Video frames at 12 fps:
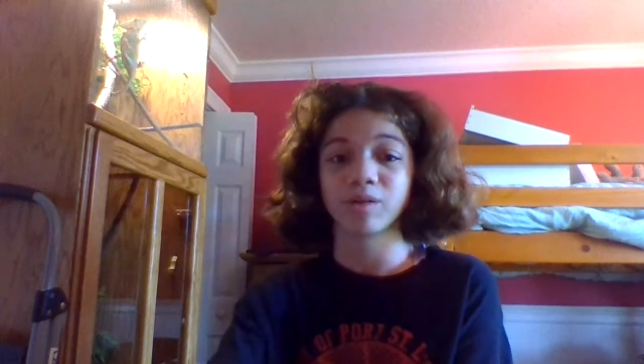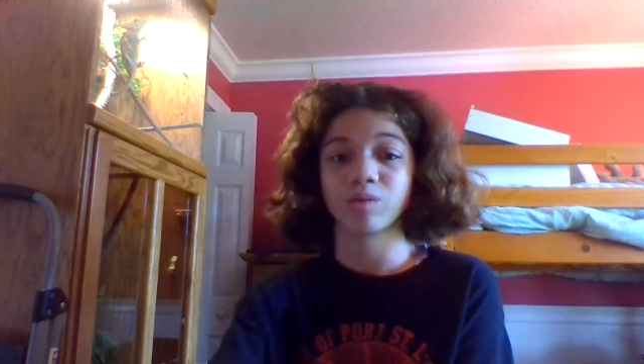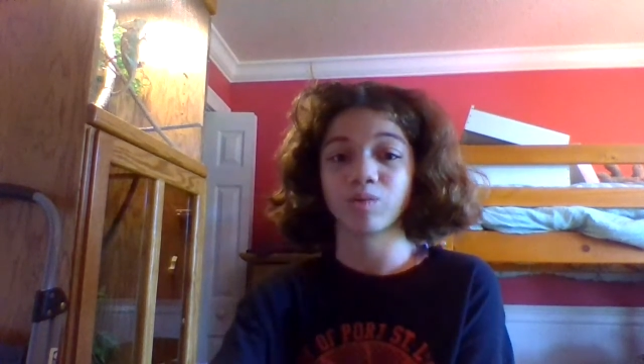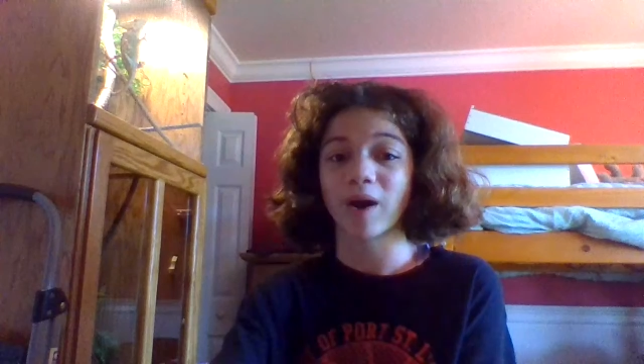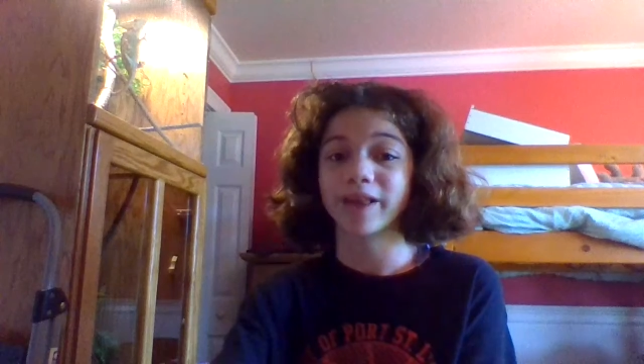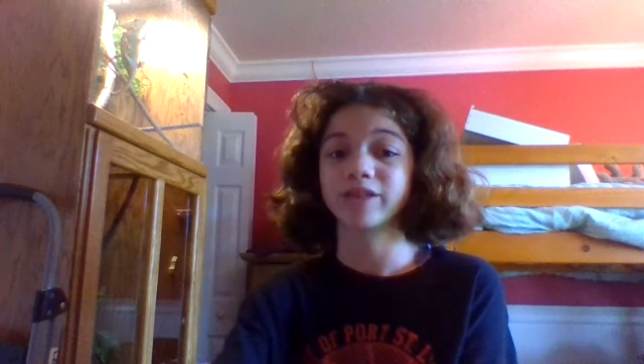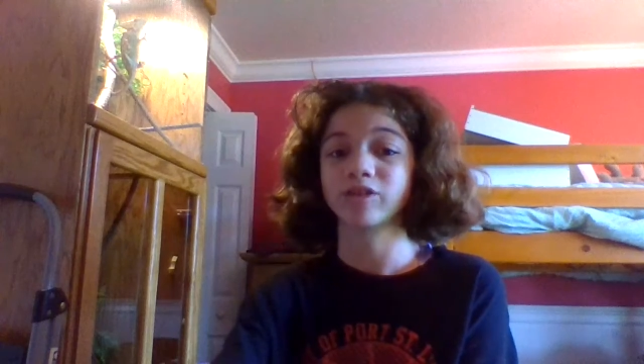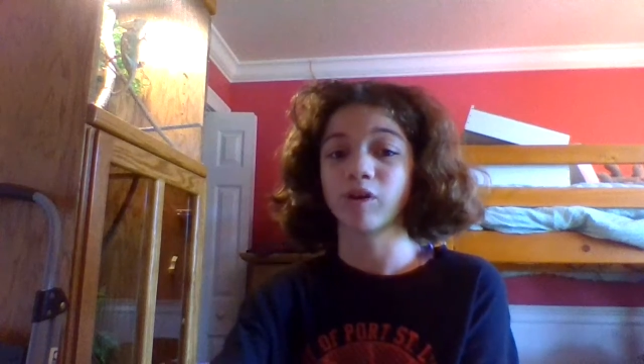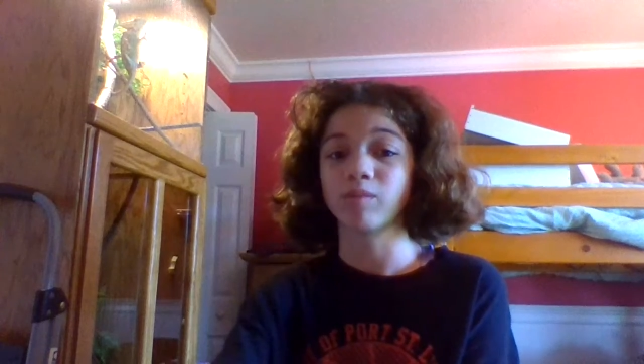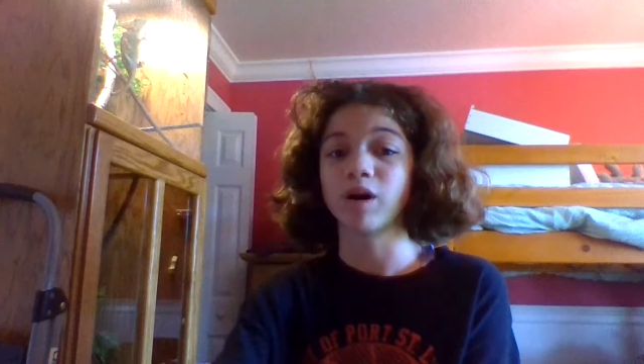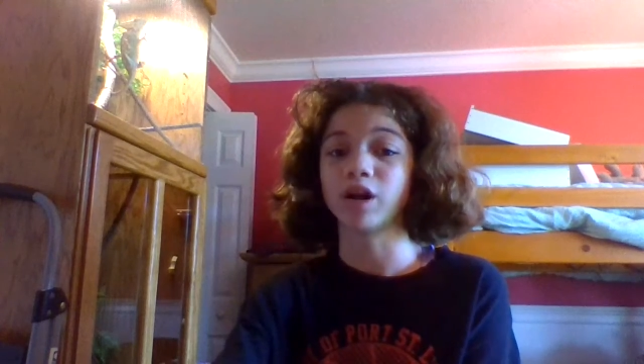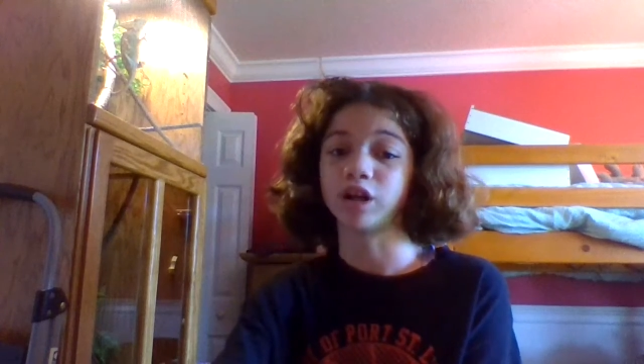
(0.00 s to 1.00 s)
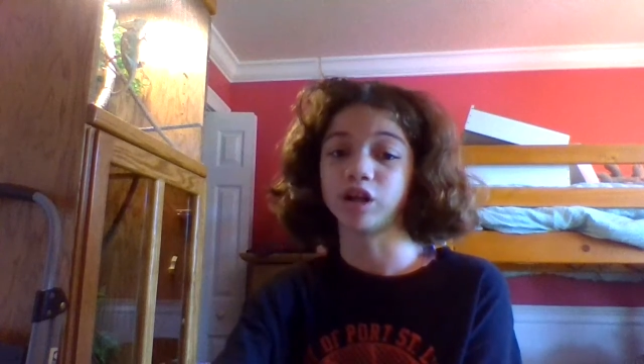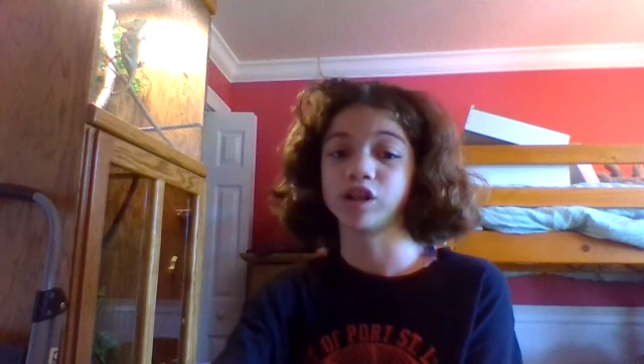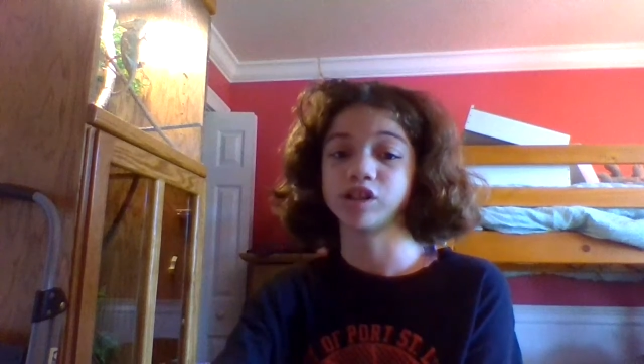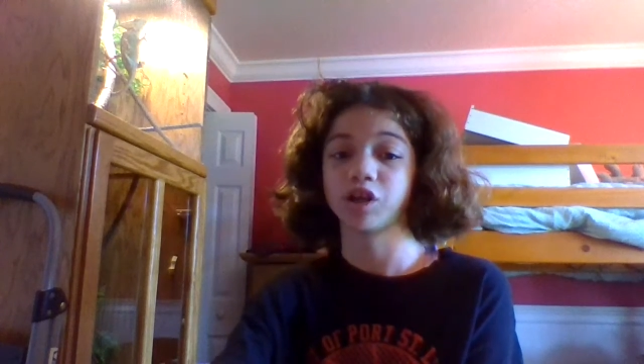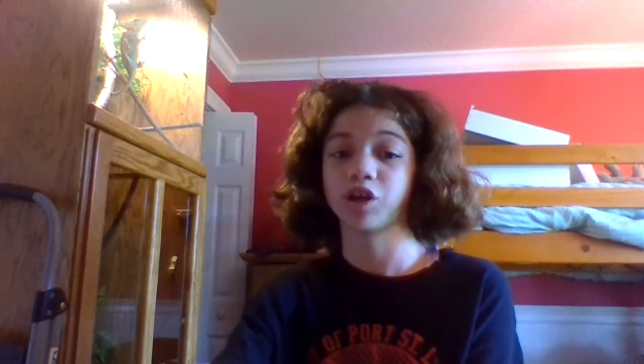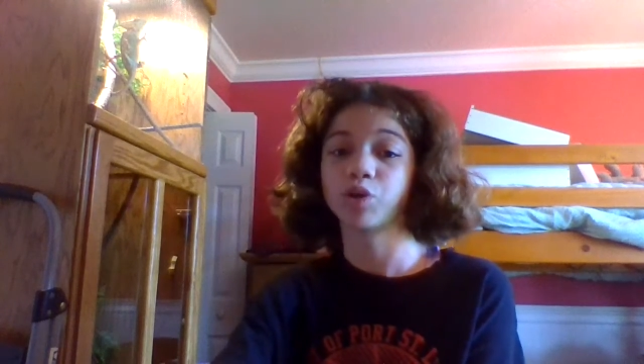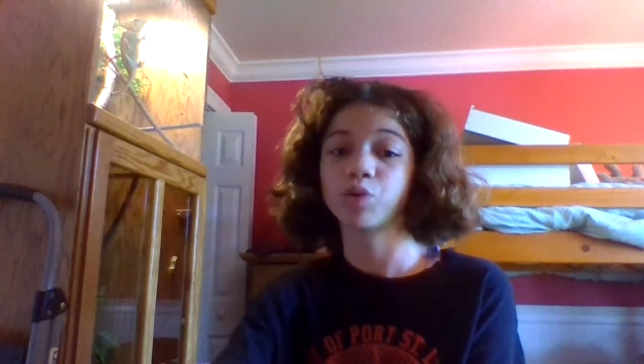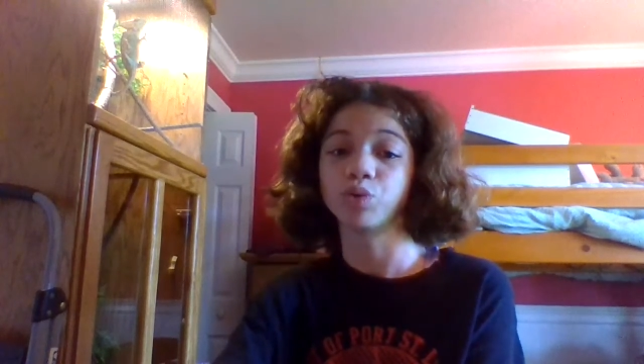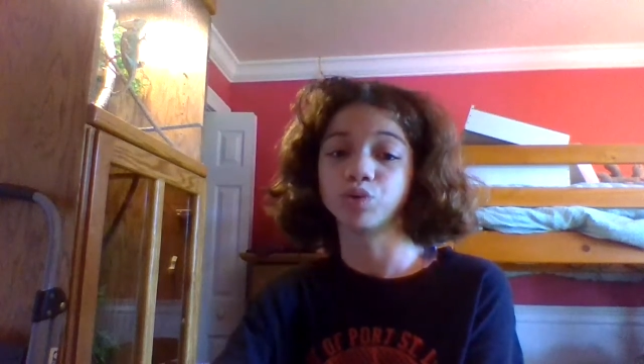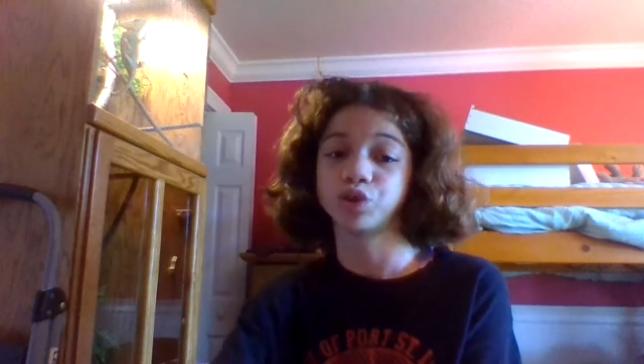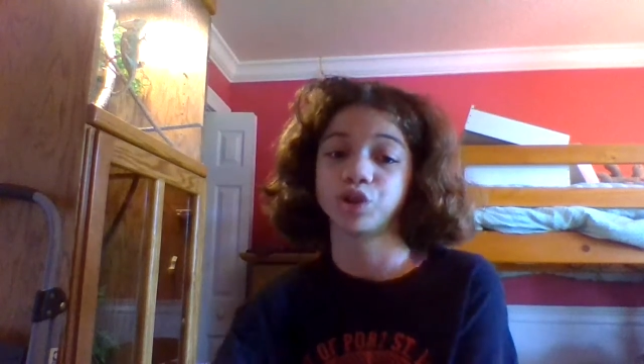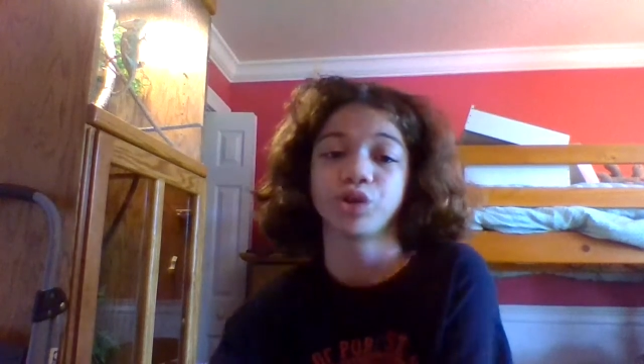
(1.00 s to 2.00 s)
white throat monitors are
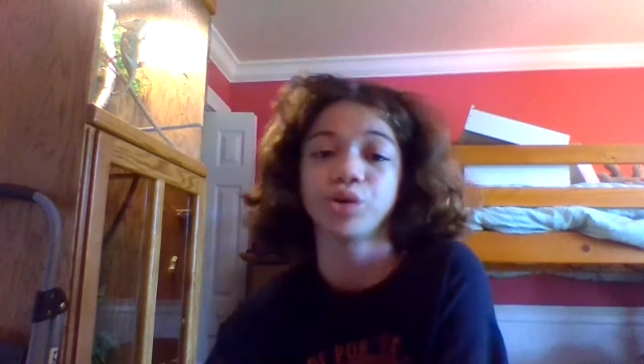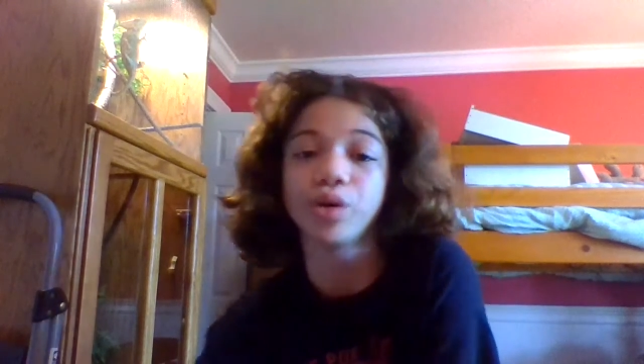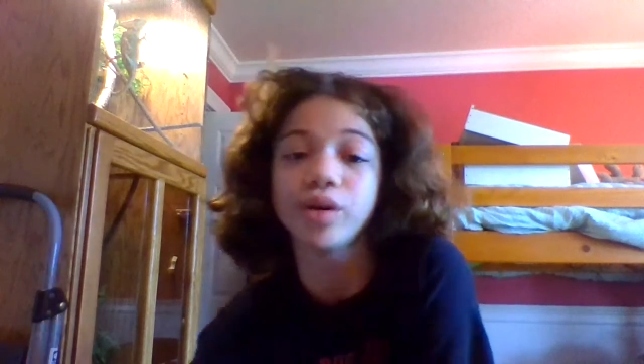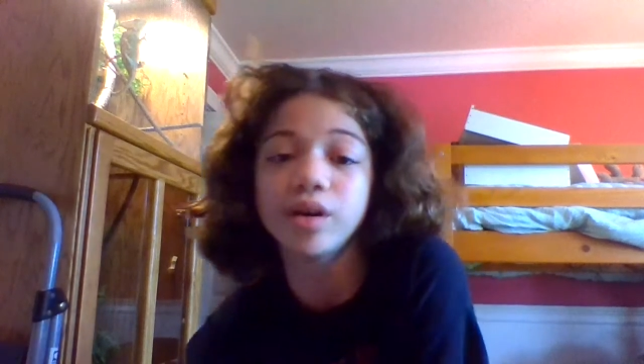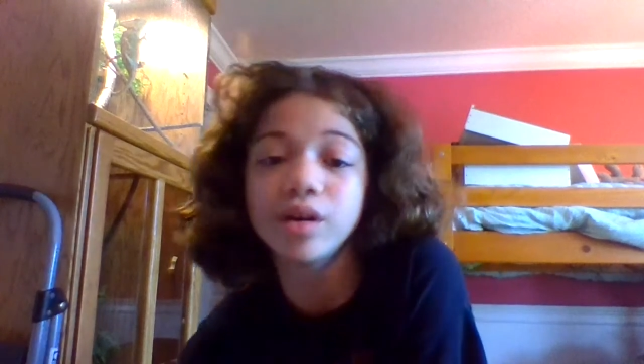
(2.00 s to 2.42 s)
cool too.